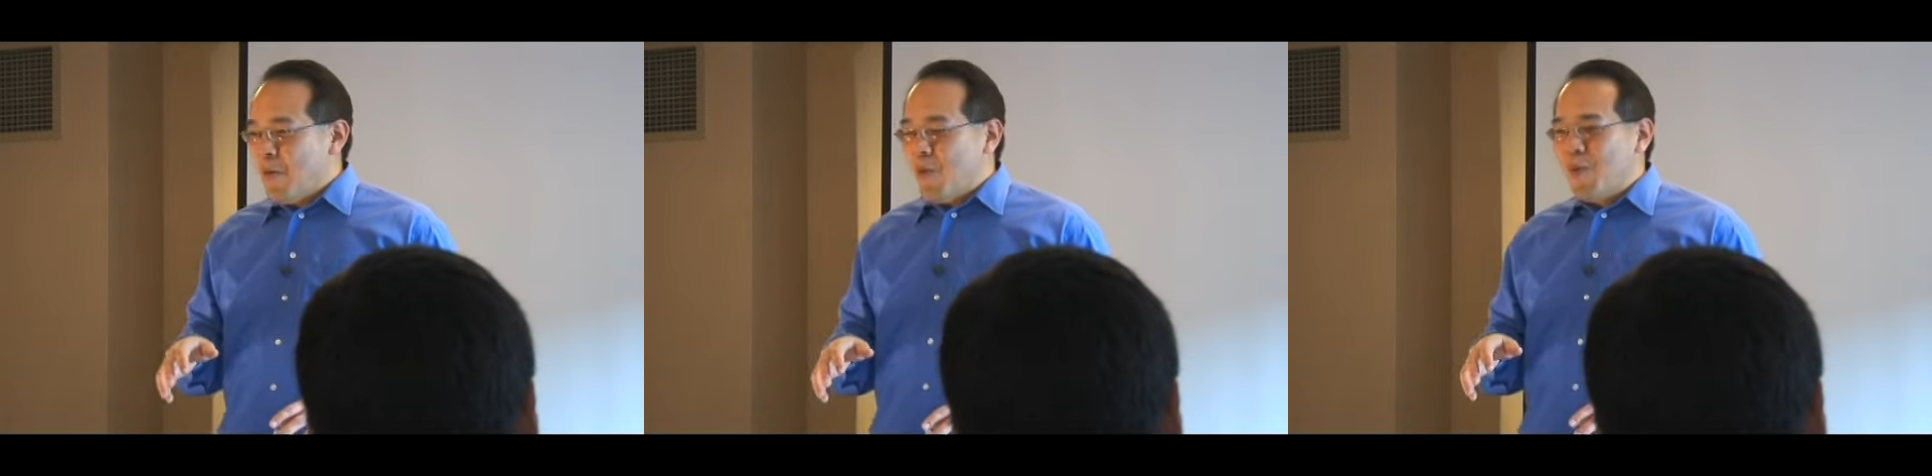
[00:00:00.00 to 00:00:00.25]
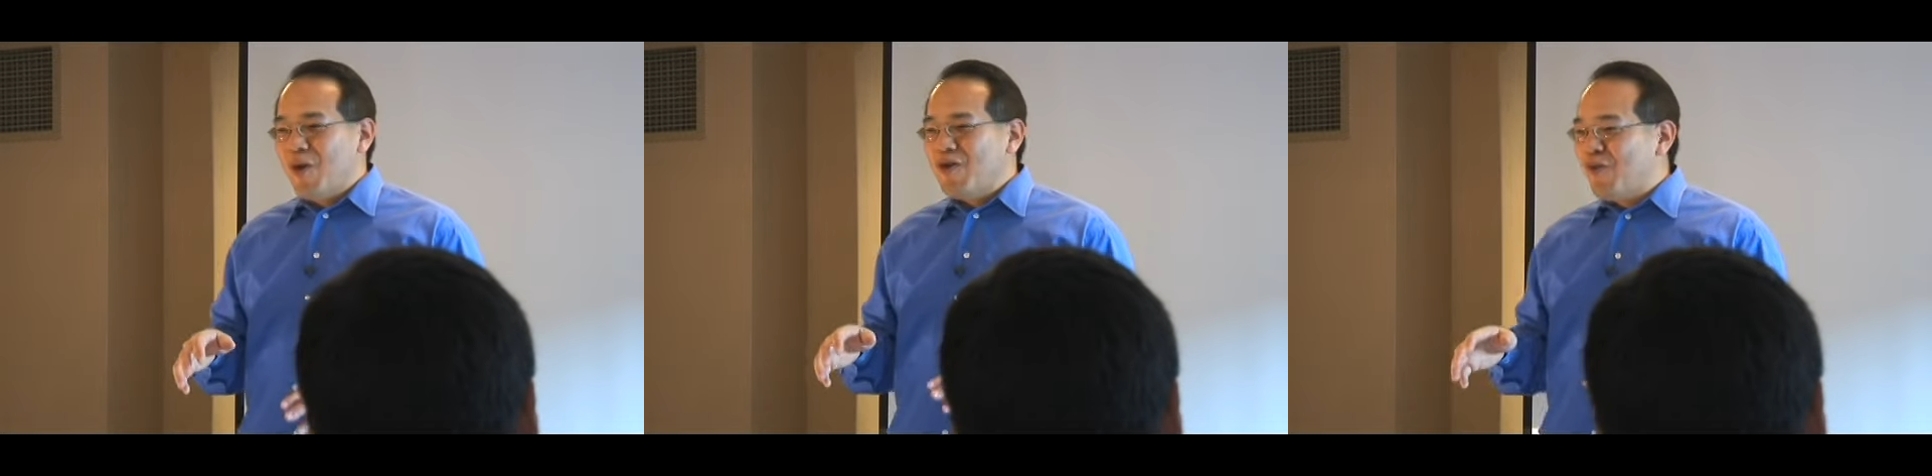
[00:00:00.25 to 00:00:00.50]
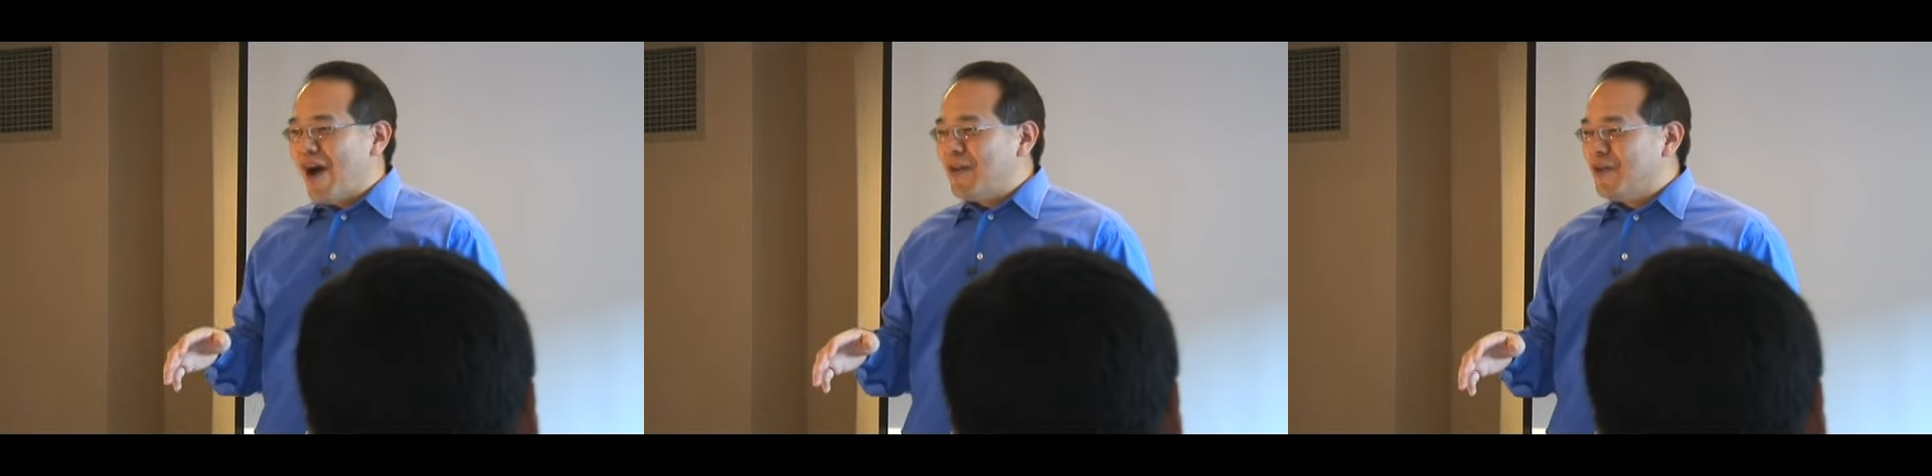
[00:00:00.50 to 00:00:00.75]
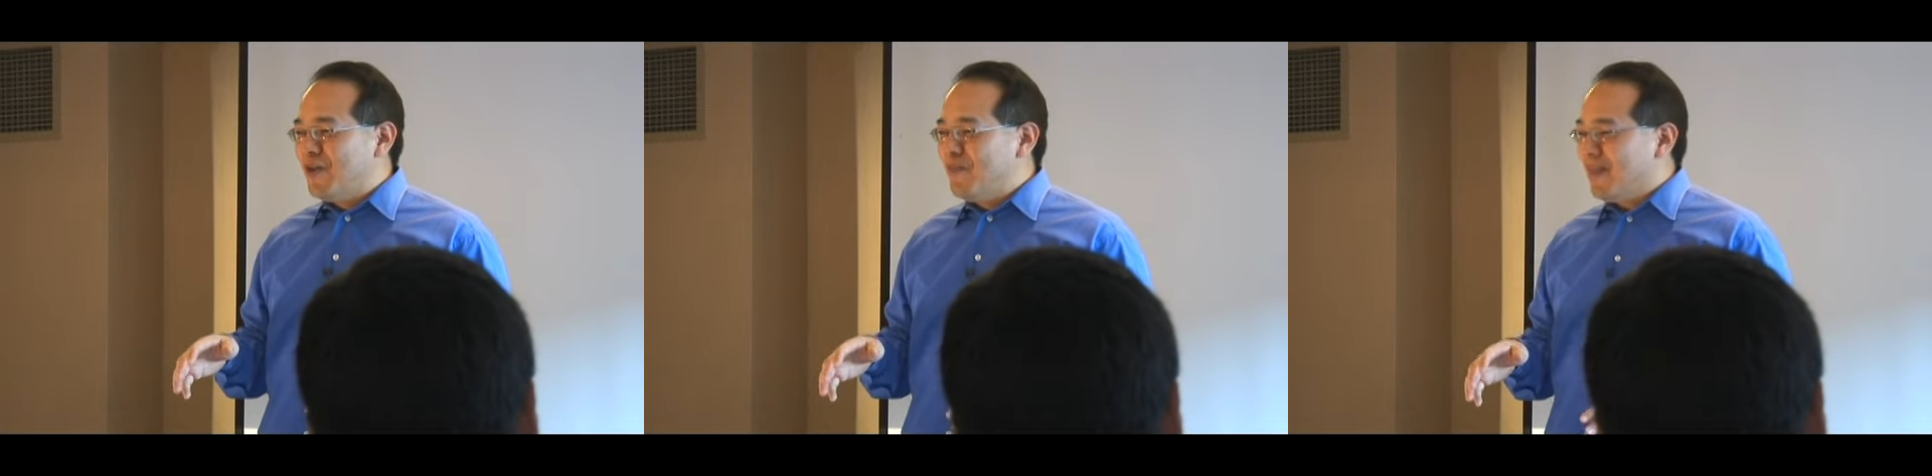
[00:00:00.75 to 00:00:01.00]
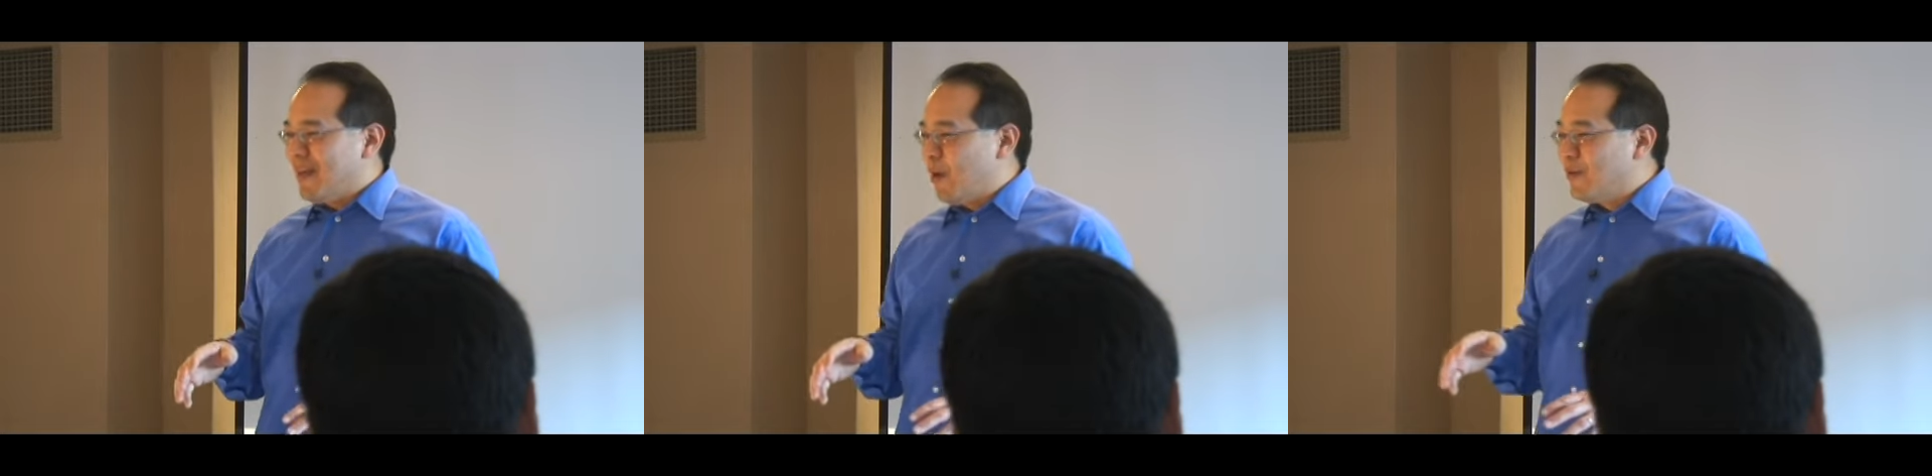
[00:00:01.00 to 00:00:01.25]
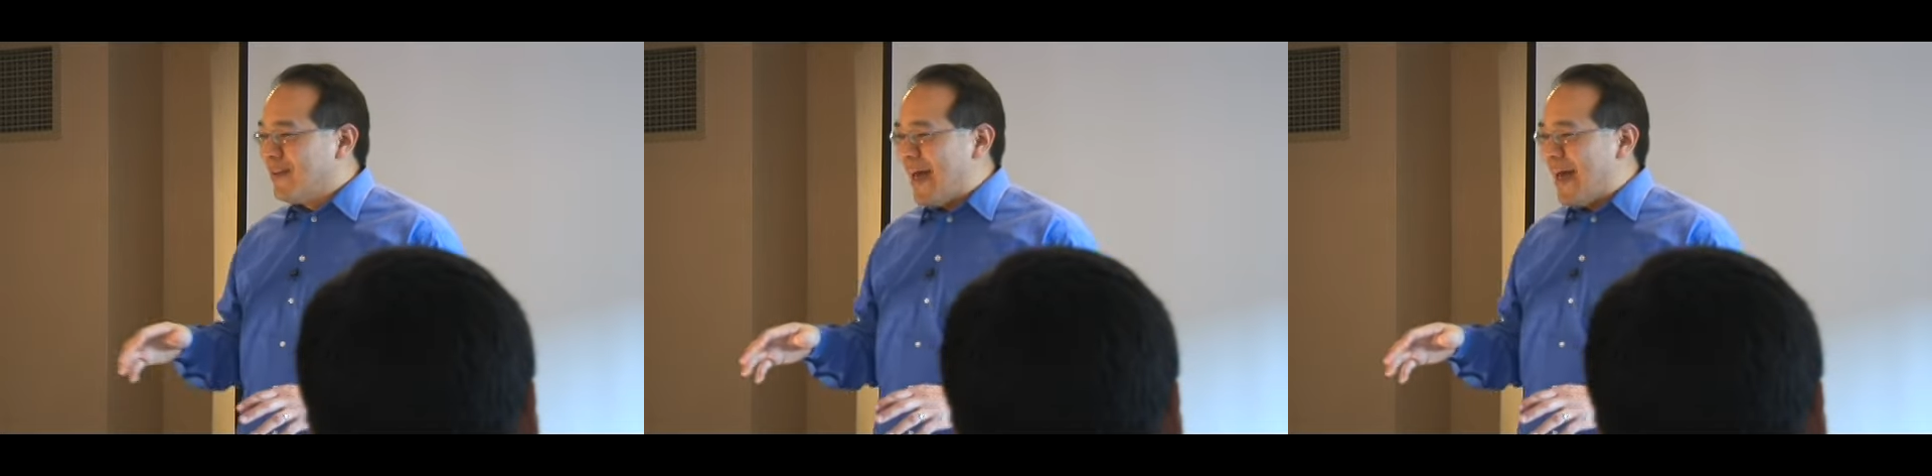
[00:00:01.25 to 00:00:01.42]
We weren't trying to. It was an